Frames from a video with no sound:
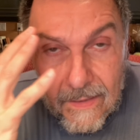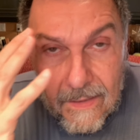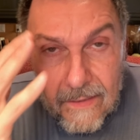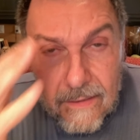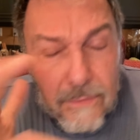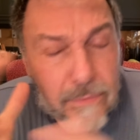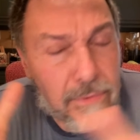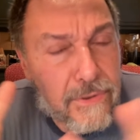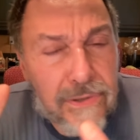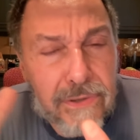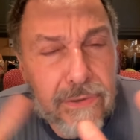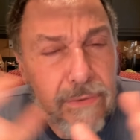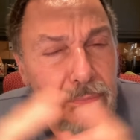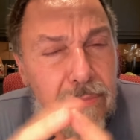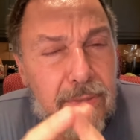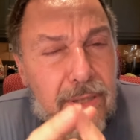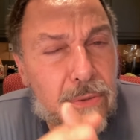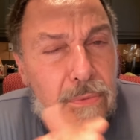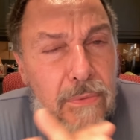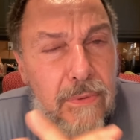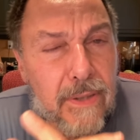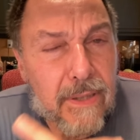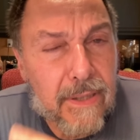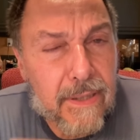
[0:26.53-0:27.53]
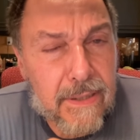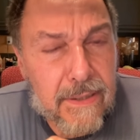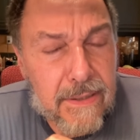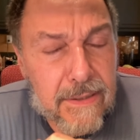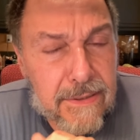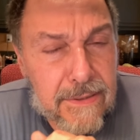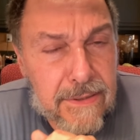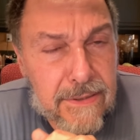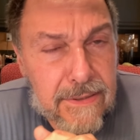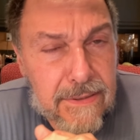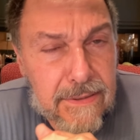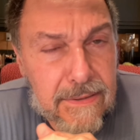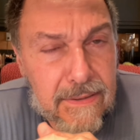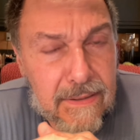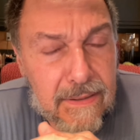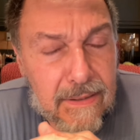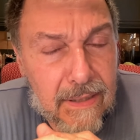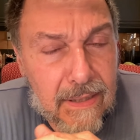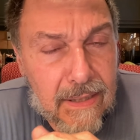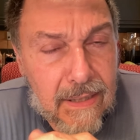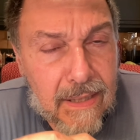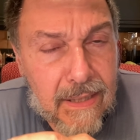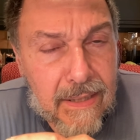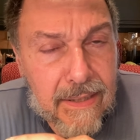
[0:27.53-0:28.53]
There are so many ways
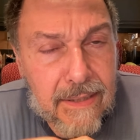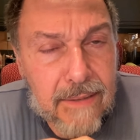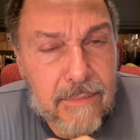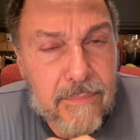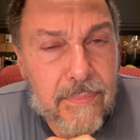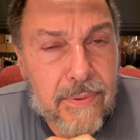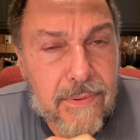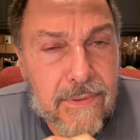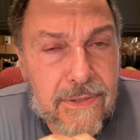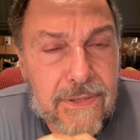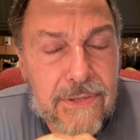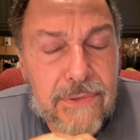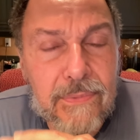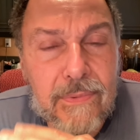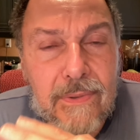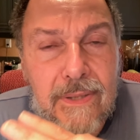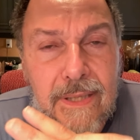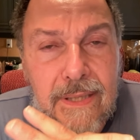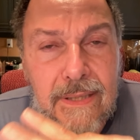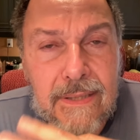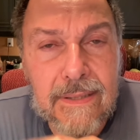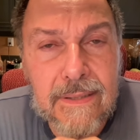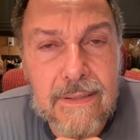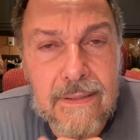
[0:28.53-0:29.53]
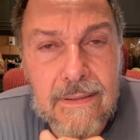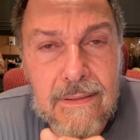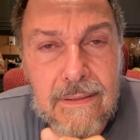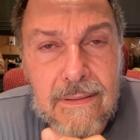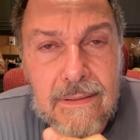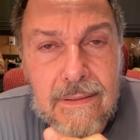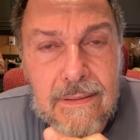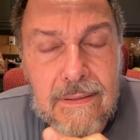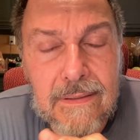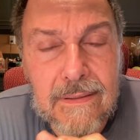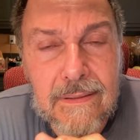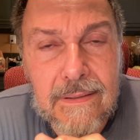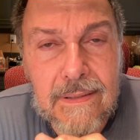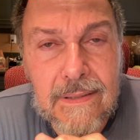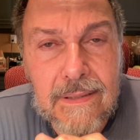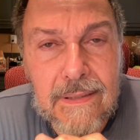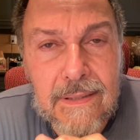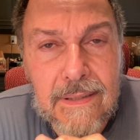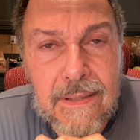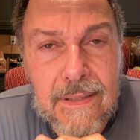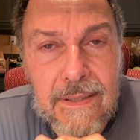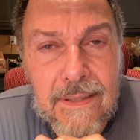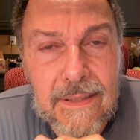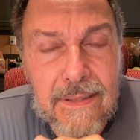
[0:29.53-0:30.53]
that I am persuaded
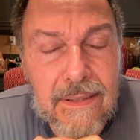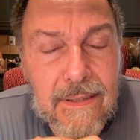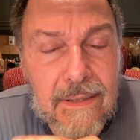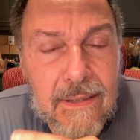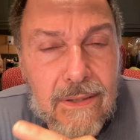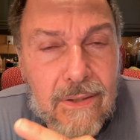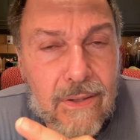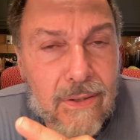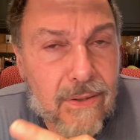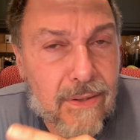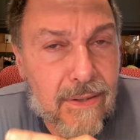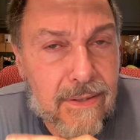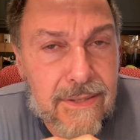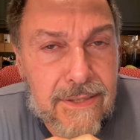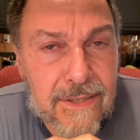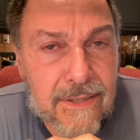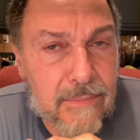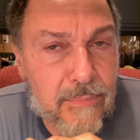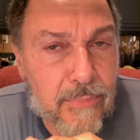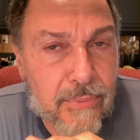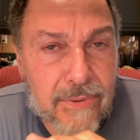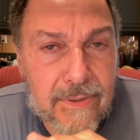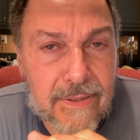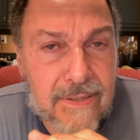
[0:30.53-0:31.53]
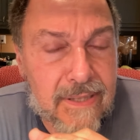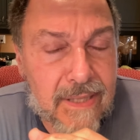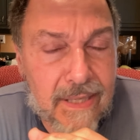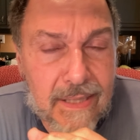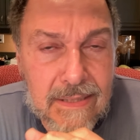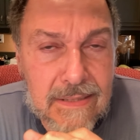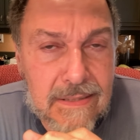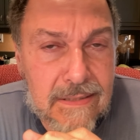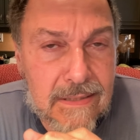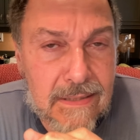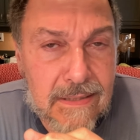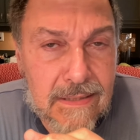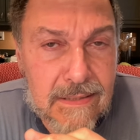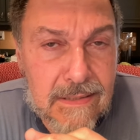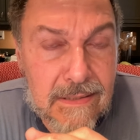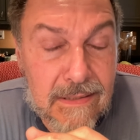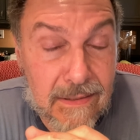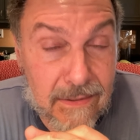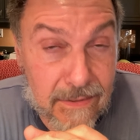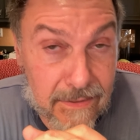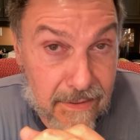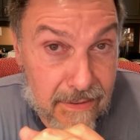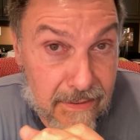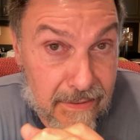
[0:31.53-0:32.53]
He guards and protects us
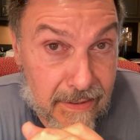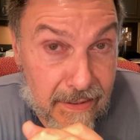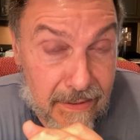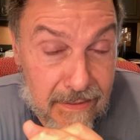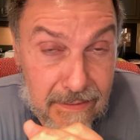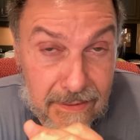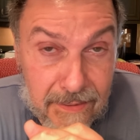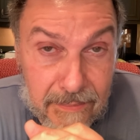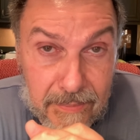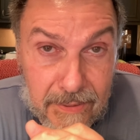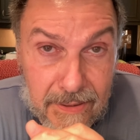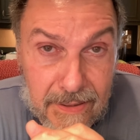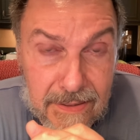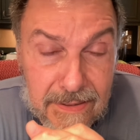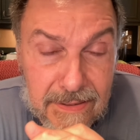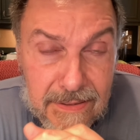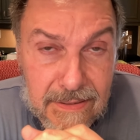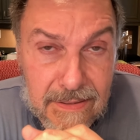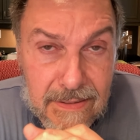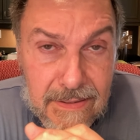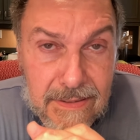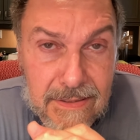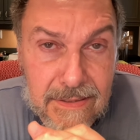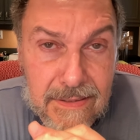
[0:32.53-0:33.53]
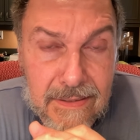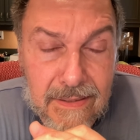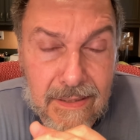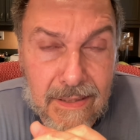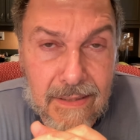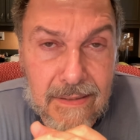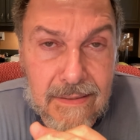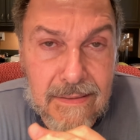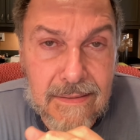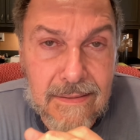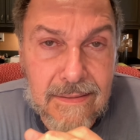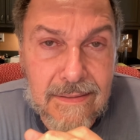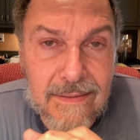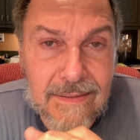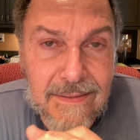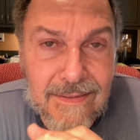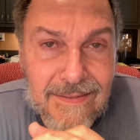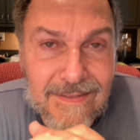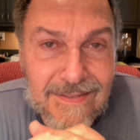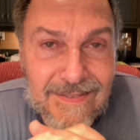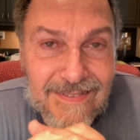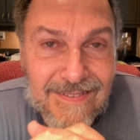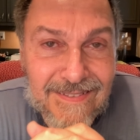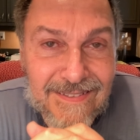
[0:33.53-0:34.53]
on a daily basis that
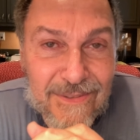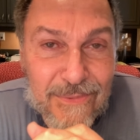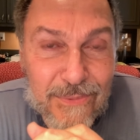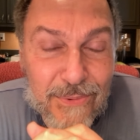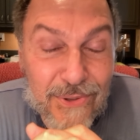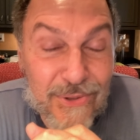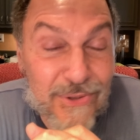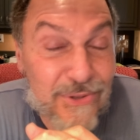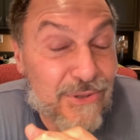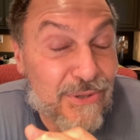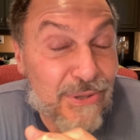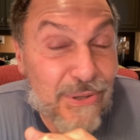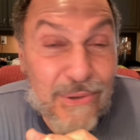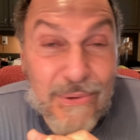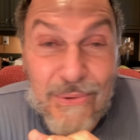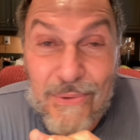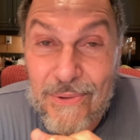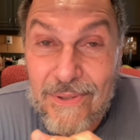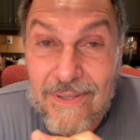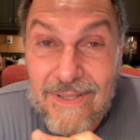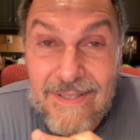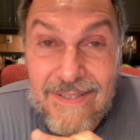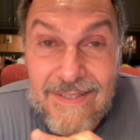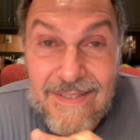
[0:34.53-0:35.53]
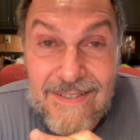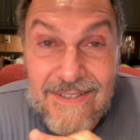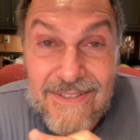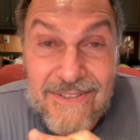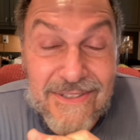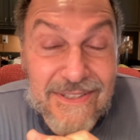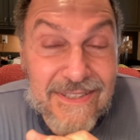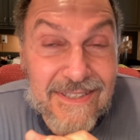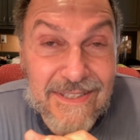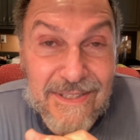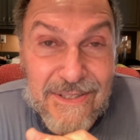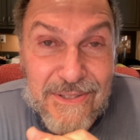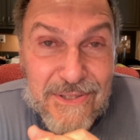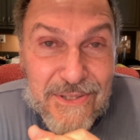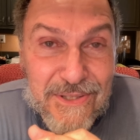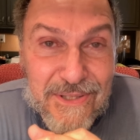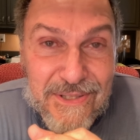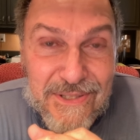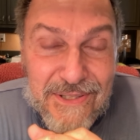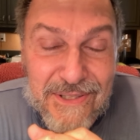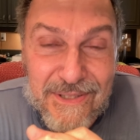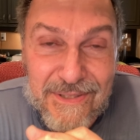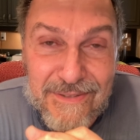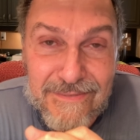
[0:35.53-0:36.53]
we're totally
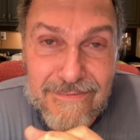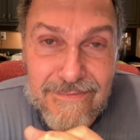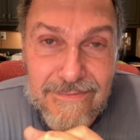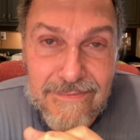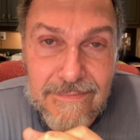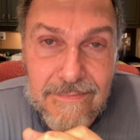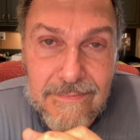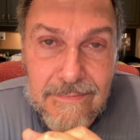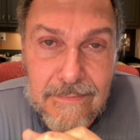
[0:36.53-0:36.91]
unconscious of.